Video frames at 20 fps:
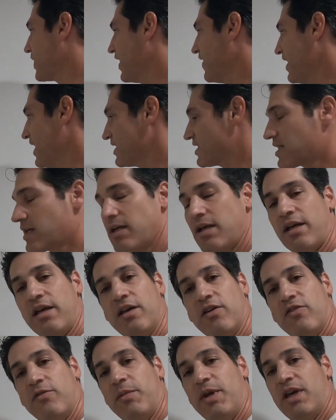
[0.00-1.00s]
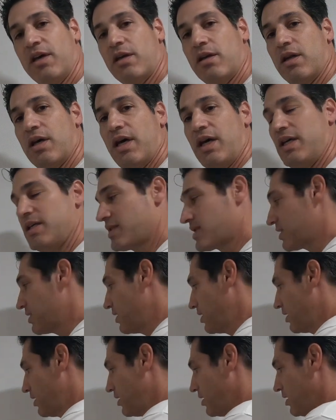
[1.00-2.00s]
And that's gonna give me a
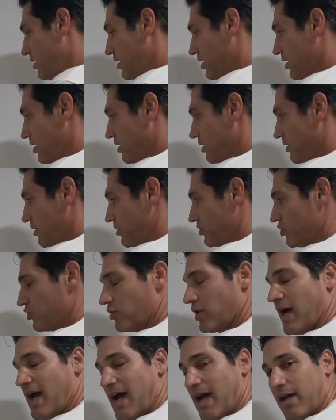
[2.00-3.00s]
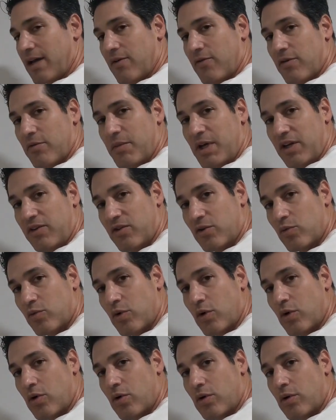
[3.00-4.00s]
nice track for me to
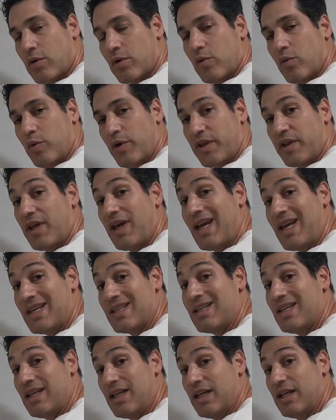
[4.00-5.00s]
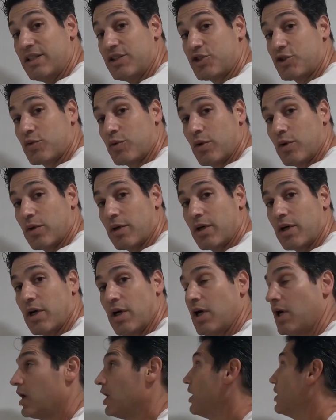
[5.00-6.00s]
roll with the 18-inch
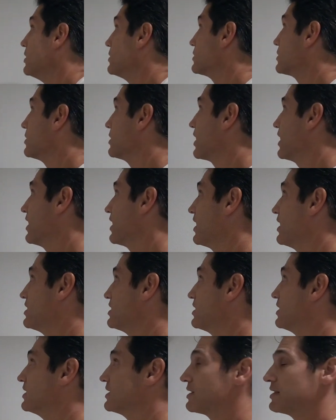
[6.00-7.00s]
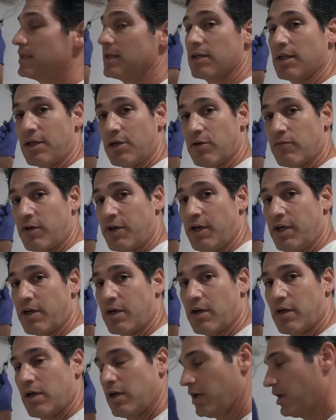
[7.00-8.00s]
roller. So again, I did the ceiling over
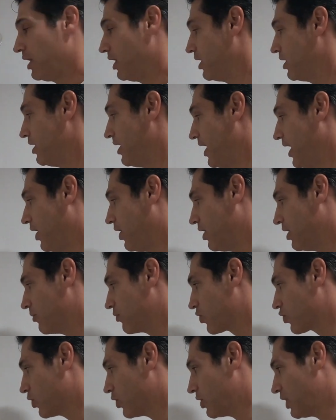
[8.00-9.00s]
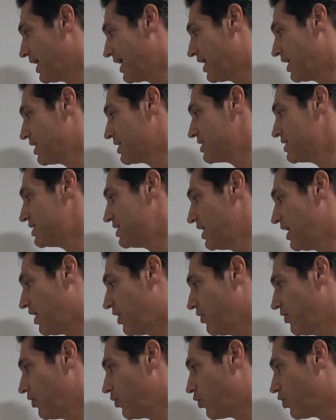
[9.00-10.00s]
here. Now I'm rolling
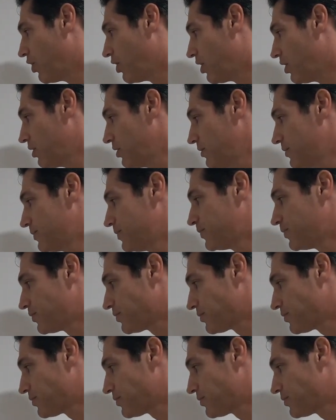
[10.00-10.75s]
down the wall.